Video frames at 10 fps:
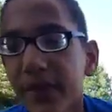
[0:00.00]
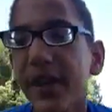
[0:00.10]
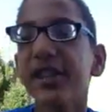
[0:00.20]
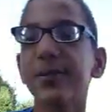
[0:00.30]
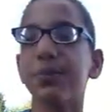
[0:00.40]

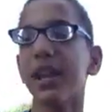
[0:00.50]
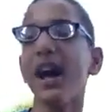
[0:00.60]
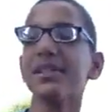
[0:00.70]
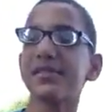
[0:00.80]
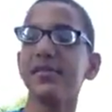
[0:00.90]
this
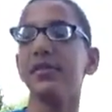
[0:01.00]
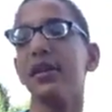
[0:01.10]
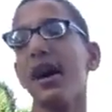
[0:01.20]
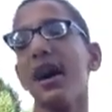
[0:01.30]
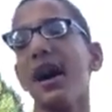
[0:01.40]

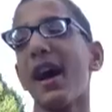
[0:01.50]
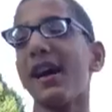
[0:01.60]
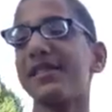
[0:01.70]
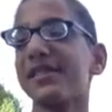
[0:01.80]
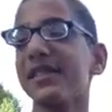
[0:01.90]
blaster
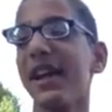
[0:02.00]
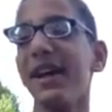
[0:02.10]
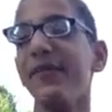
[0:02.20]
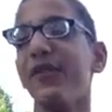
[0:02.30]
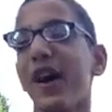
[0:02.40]
has
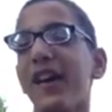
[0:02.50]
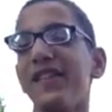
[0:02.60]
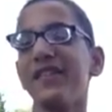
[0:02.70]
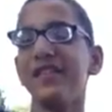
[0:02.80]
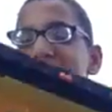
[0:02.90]
slam
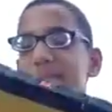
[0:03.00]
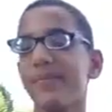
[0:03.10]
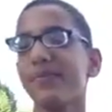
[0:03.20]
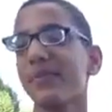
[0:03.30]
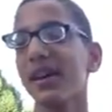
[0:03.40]
fire.
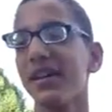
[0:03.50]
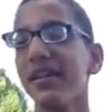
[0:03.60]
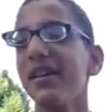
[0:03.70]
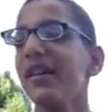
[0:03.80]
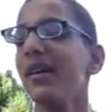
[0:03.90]

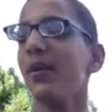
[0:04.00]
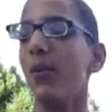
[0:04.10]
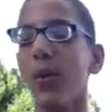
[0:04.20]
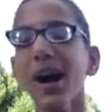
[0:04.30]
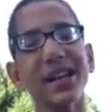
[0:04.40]

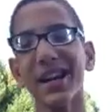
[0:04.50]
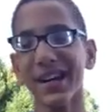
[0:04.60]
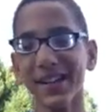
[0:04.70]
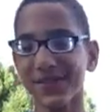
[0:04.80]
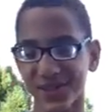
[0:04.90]
What
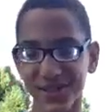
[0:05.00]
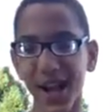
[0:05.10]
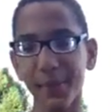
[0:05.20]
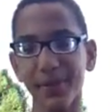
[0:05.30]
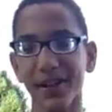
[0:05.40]
kind of
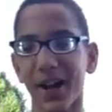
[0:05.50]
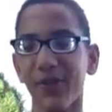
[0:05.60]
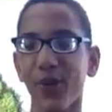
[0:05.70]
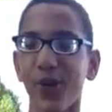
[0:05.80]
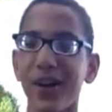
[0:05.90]
sniper
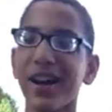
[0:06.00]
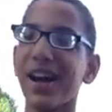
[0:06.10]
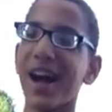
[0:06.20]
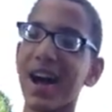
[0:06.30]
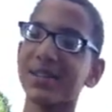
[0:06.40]
rifle
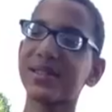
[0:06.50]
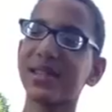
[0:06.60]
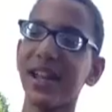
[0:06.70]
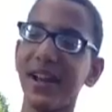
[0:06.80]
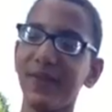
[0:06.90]
has
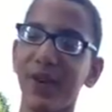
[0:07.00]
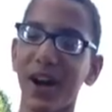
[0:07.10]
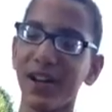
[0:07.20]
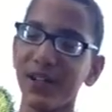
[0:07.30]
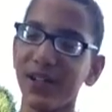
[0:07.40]
slam
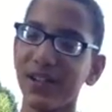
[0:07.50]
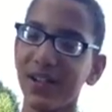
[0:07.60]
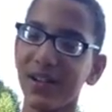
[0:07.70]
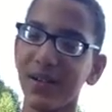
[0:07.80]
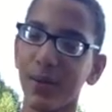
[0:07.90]
fire?
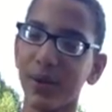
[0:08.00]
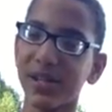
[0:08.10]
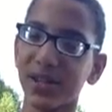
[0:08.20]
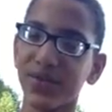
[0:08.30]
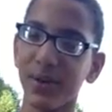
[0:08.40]

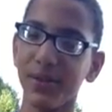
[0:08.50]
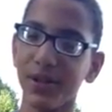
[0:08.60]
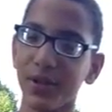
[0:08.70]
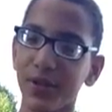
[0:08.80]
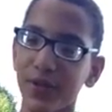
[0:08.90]
Which is from
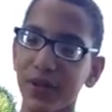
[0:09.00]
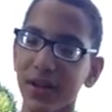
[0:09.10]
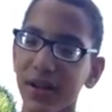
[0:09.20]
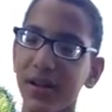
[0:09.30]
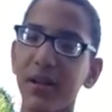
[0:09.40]
Nerf.
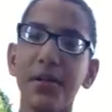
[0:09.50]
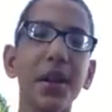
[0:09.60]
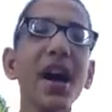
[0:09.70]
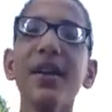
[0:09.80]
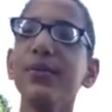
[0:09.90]

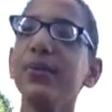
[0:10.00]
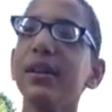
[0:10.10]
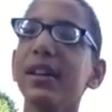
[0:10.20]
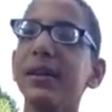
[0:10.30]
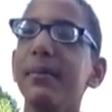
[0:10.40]
Not
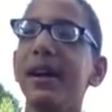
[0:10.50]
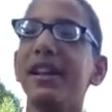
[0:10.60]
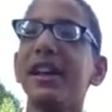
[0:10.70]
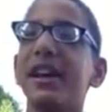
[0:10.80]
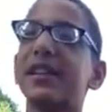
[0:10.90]
really
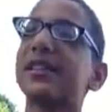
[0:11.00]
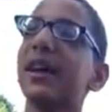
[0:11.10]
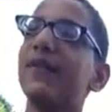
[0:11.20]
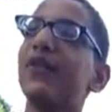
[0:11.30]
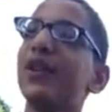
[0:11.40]
many,
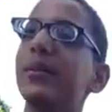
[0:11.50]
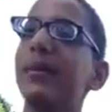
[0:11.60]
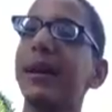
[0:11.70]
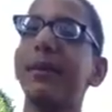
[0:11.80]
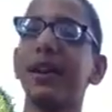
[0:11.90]
except for
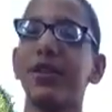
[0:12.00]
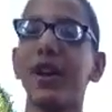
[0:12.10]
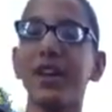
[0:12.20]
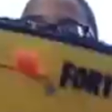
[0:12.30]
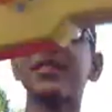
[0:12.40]
maybe
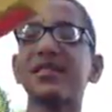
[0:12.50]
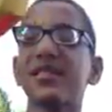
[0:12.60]
this.